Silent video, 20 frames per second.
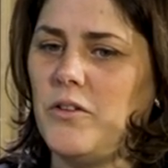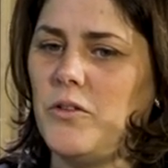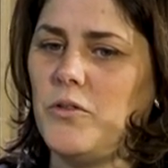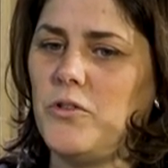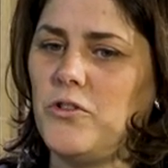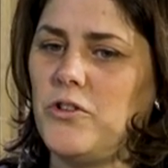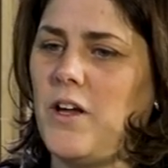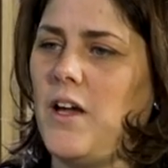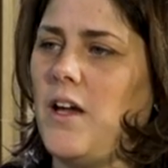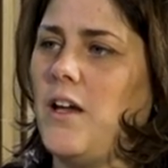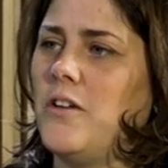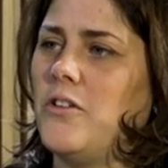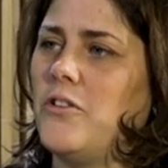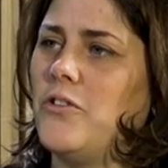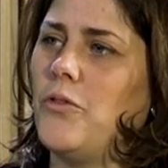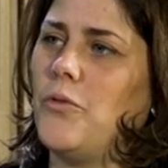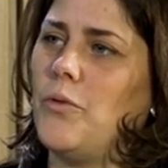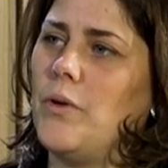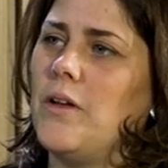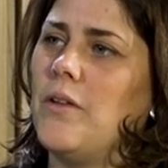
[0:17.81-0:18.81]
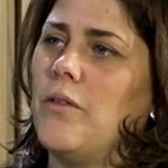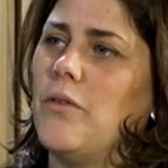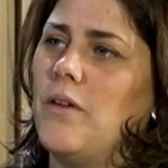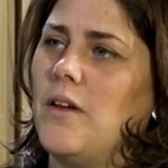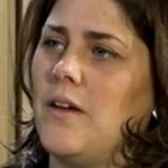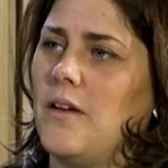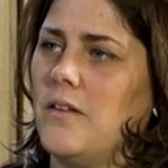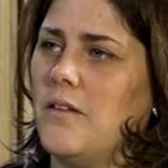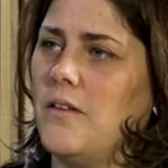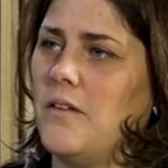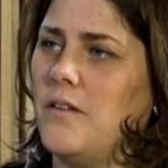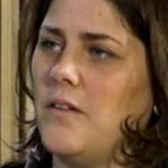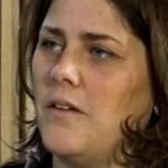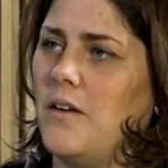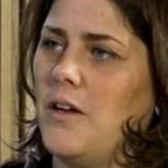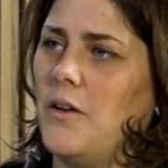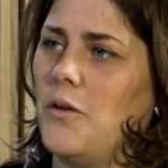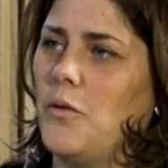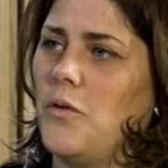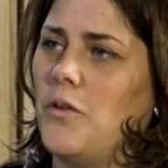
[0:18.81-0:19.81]
to change three things
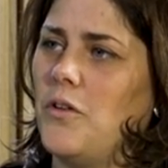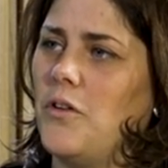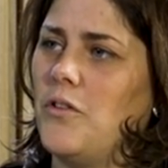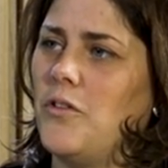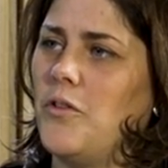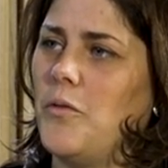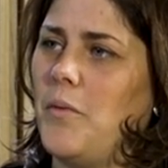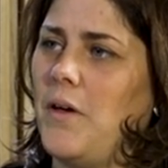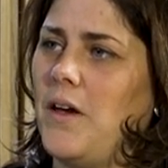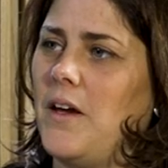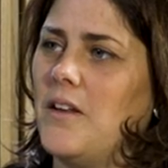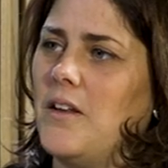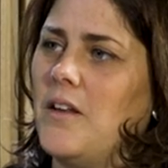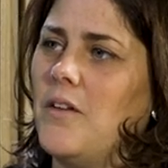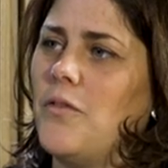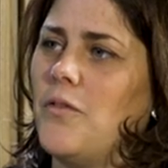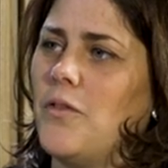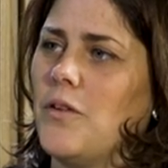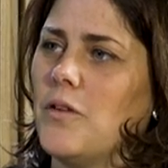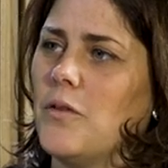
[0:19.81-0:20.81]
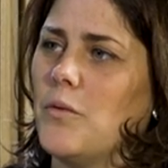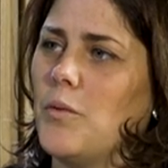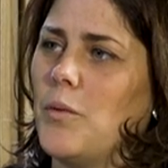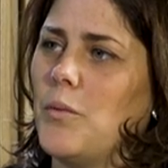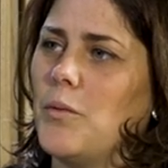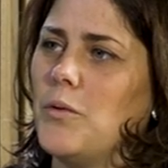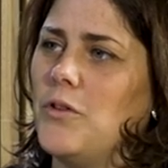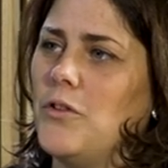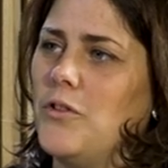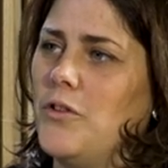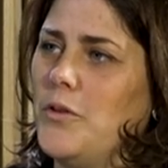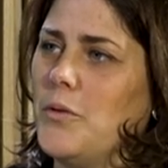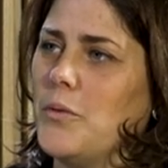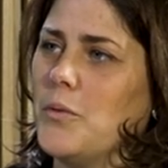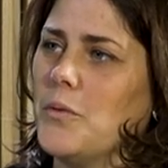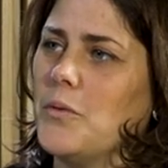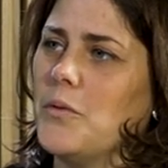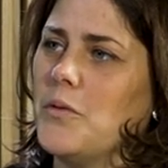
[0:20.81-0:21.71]
in order to make a difference, what would you do?